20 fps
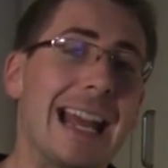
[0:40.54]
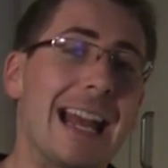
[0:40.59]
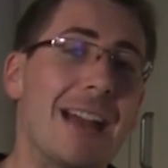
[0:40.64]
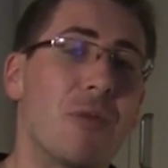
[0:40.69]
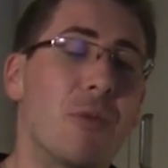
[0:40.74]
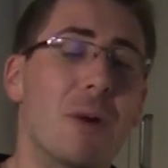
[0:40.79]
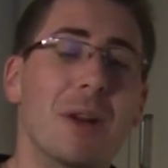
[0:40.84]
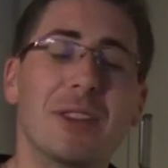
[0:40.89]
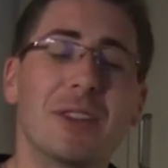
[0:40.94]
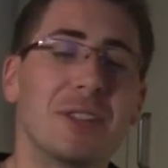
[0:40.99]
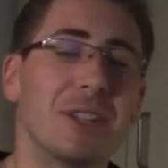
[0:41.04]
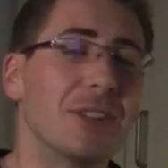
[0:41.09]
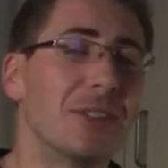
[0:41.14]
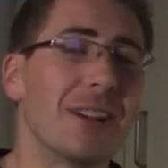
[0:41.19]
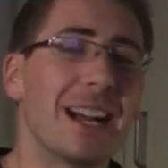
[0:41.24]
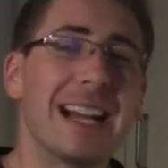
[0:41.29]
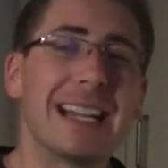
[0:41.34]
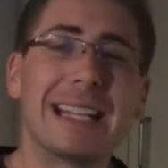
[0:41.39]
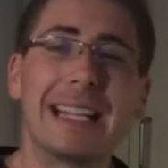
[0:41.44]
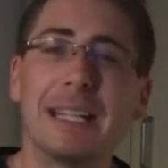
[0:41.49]
whether you're
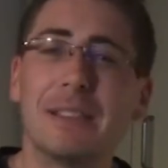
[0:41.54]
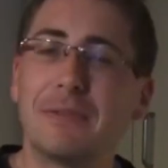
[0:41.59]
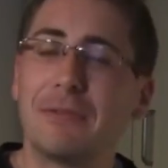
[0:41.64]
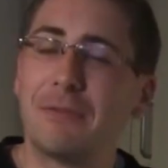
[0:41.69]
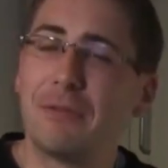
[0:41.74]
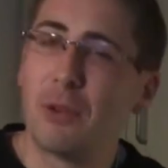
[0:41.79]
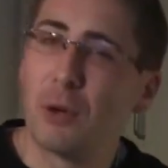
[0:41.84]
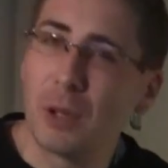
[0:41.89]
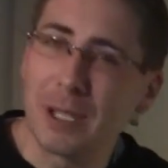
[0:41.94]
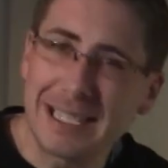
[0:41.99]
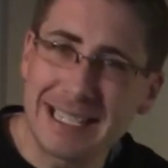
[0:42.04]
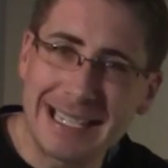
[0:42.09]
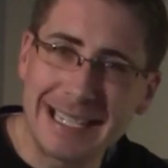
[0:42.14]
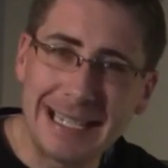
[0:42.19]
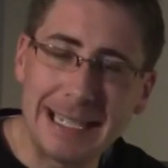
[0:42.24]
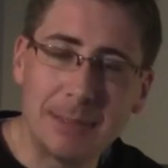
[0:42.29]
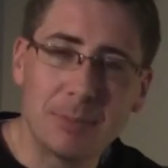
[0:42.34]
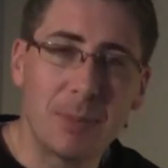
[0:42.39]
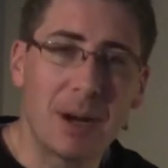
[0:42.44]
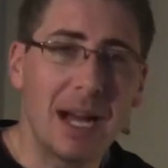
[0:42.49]
hiking
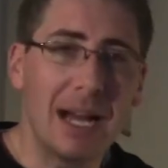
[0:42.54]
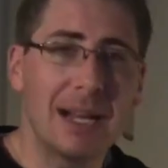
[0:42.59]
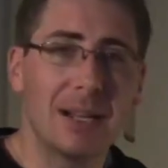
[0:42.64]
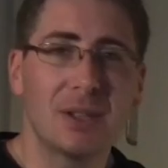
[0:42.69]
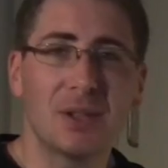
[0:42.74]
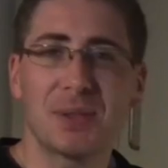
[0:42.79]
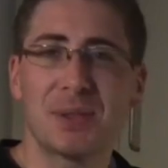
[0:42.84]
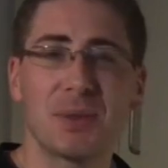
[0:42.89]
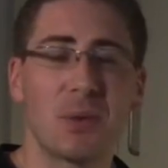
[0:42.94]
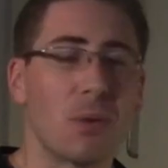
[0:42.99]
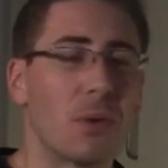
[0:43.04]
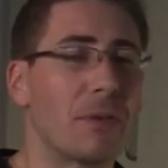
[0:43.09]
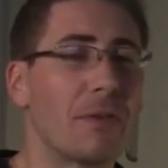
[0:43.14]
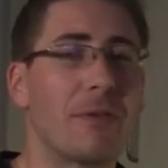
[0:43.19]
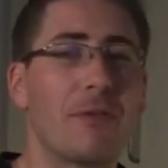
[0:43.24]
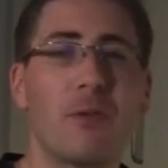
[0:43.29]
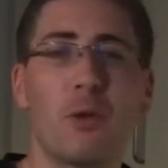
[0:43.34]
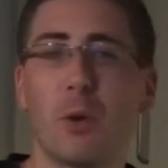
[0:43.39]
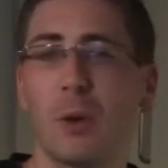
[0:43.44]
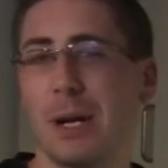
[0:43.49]
14 miles or
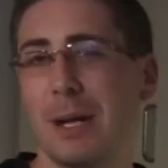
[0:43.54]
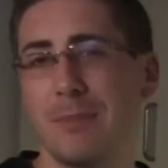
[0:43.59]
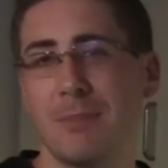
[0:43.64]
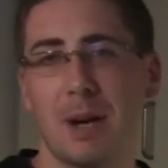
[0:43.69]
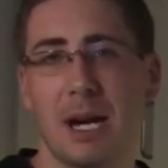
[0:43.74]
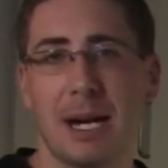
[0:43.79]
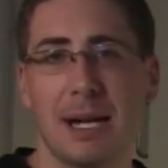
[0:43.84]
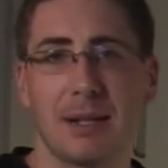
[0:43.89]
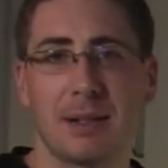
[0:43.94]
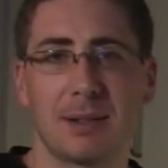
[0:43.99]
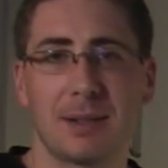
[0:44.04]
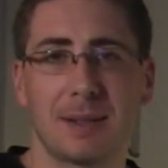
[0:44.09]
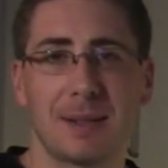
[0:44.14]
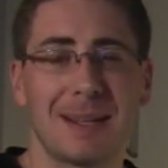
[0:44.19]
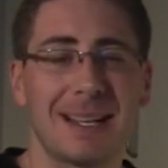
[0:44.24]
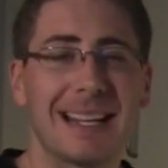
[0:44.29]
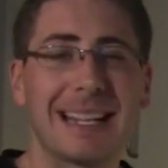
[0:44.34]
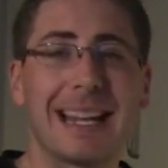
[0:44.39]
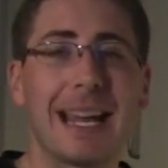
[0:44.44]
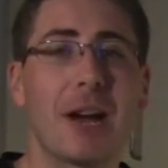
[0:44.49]
40 miles,
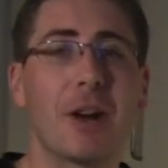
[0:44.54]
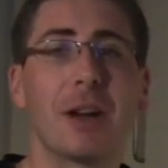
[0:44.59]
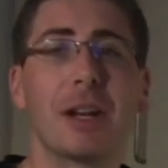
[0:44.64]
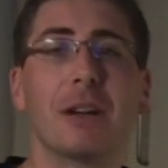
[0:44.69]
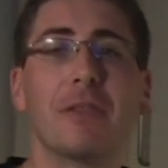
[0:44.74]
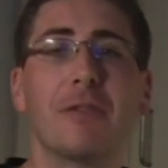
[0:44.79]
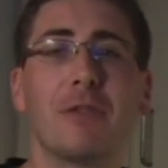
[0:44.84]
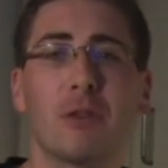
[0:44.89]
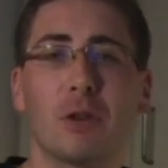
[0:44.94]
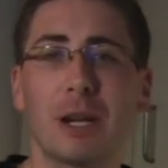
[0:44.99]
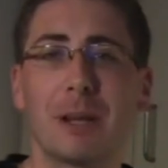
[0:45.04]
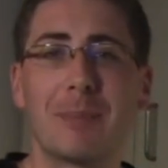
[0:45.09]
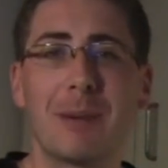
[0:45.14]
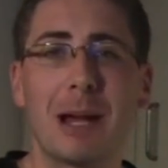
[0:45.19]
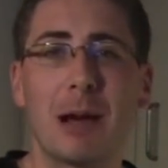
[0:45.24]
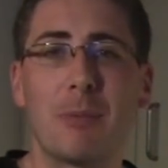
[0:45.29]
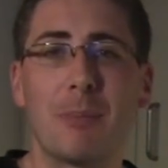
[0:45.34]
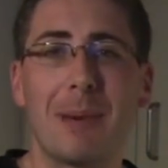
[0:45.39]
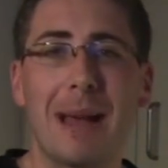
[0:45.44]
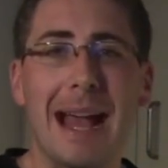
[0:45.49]
carrying a
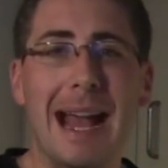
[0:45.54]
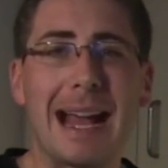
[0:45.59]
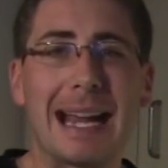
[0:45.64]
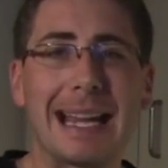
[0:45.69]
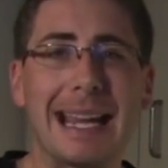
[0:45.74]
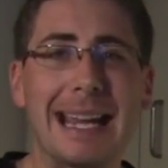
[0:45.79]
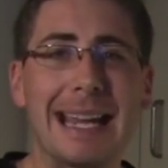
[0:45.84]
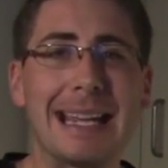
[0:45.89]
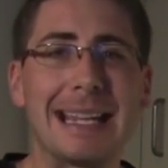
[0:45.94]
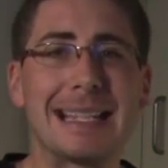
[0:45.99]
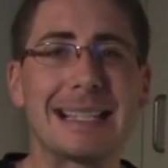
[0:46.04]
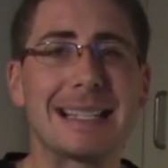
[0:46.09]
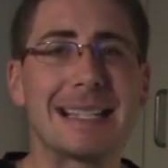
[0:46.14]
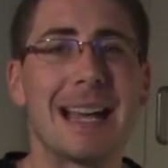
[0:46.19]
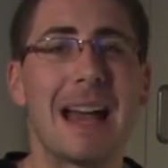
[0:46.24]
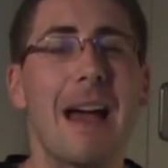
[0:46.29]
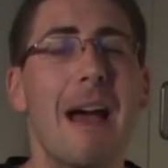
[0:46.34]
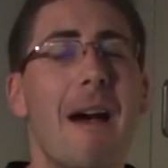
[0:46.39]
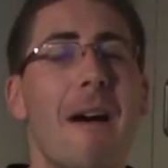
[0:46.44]
40-pound pack is